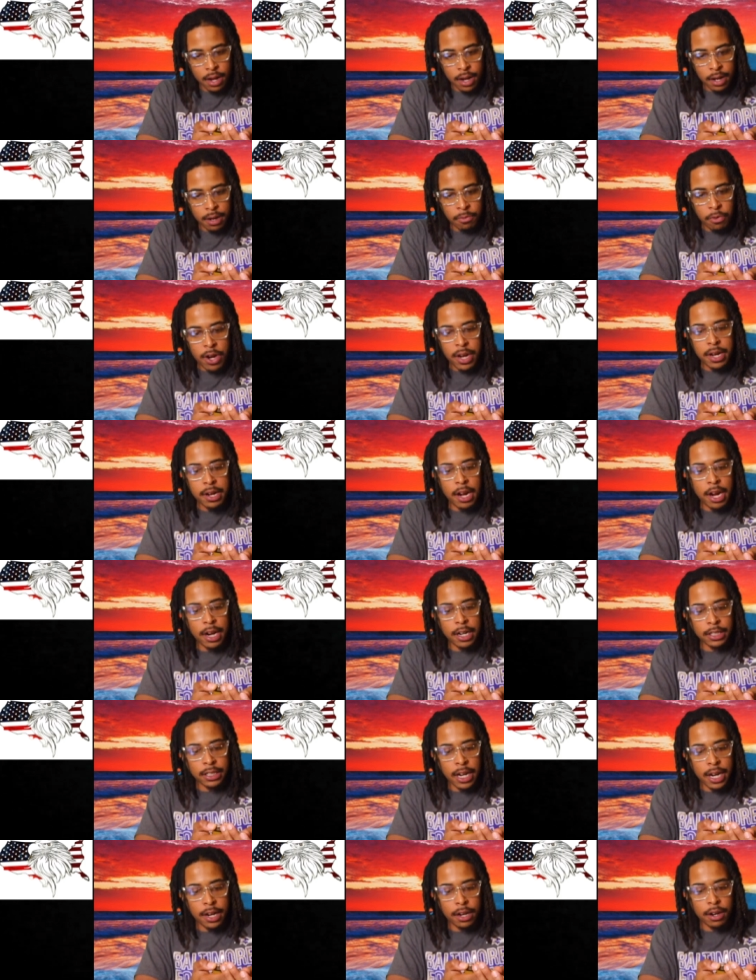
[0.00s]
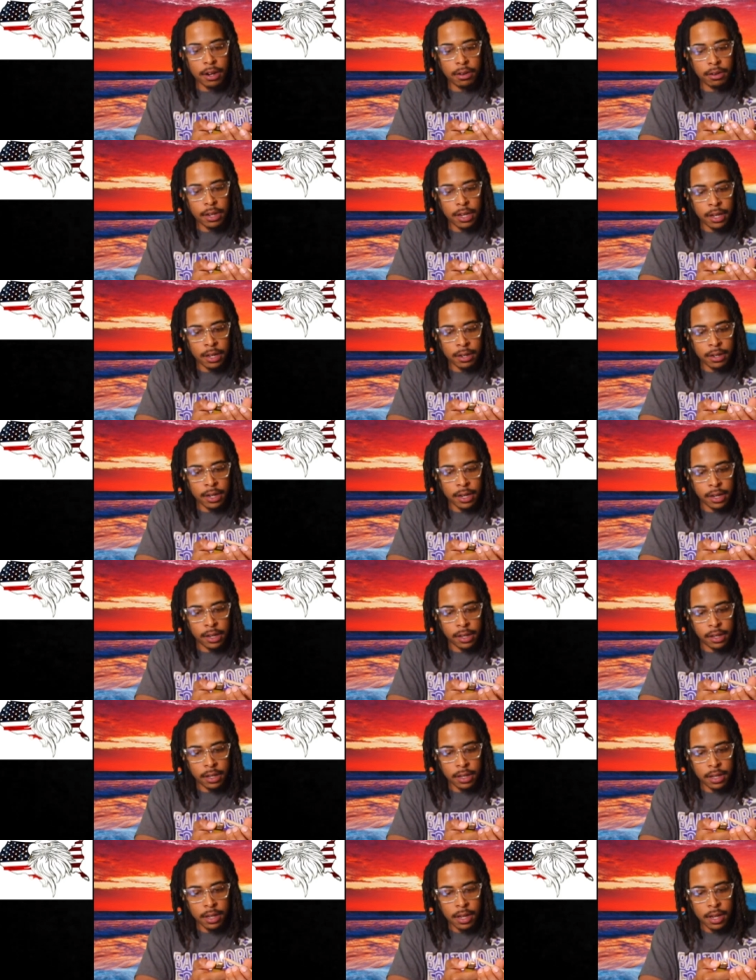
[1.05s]
When niggas ain't gonna kill
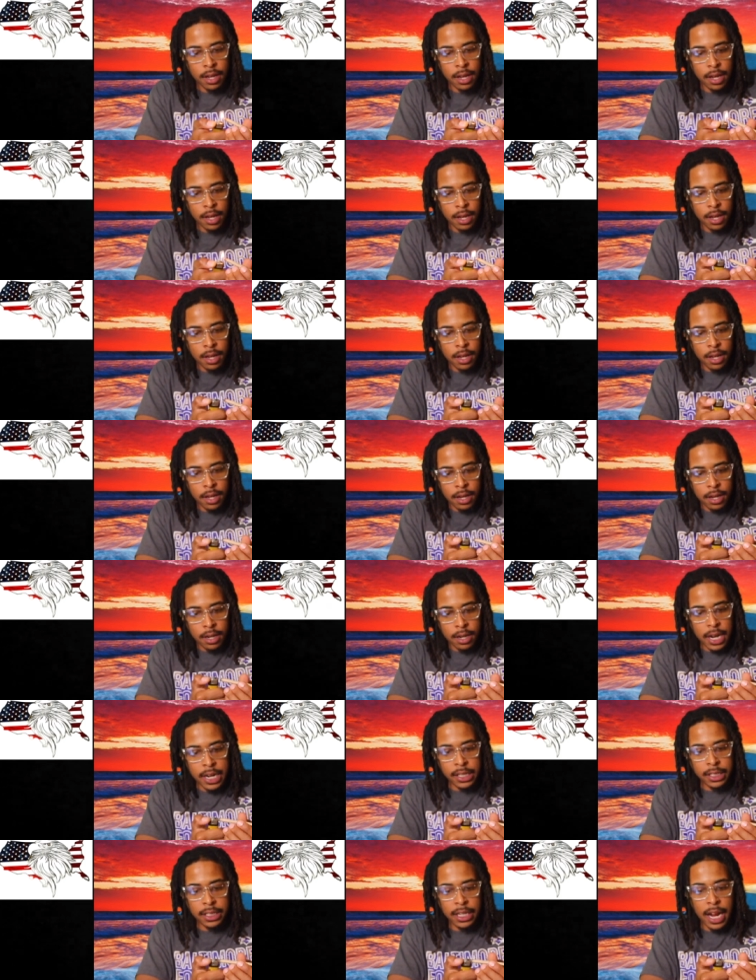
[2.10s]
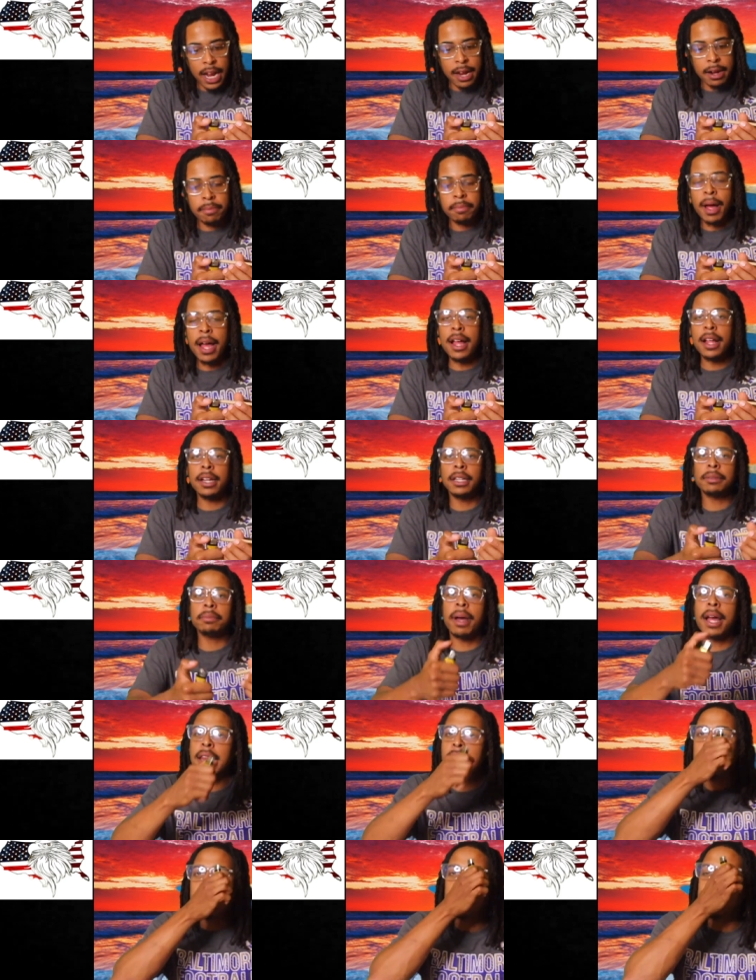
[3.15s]
niggas. They shot, my,
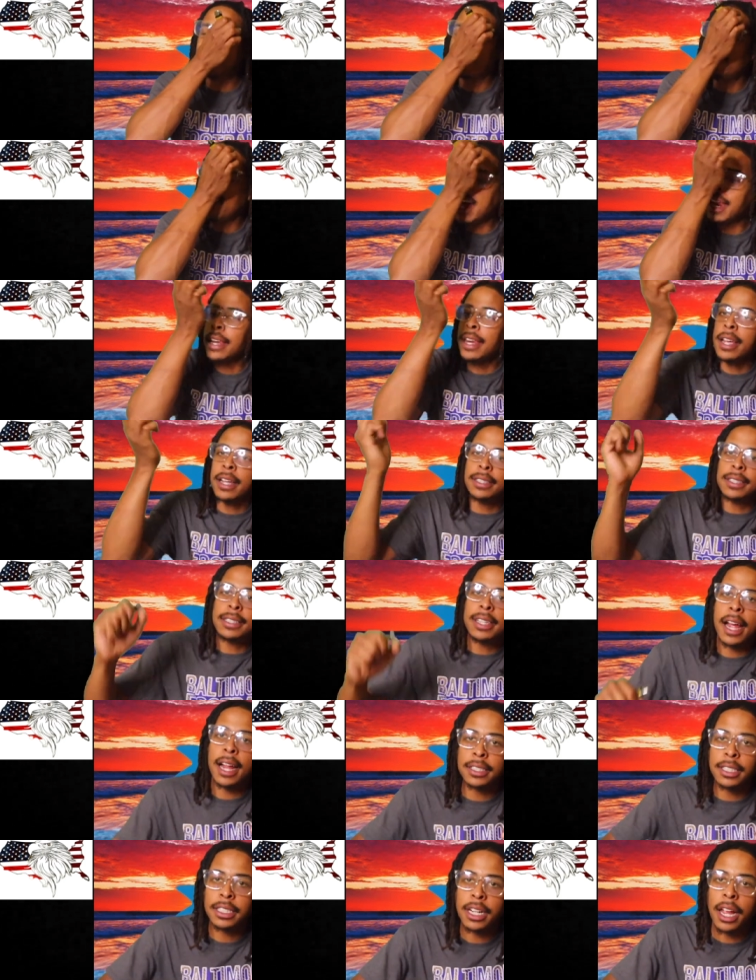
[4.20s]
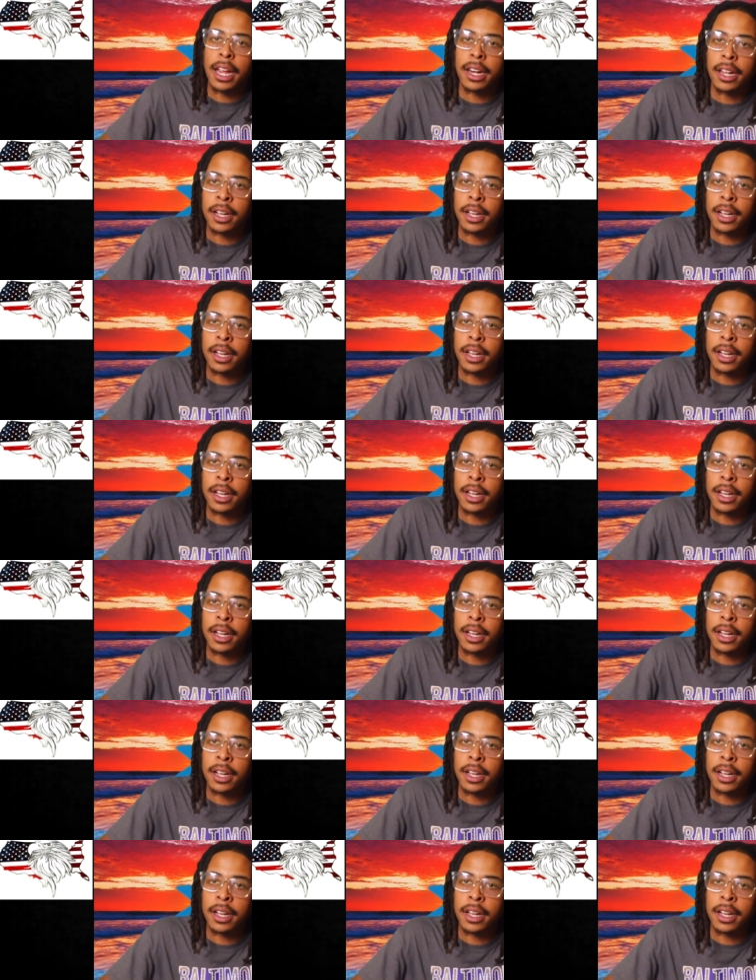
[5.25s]
my, my niggas got shot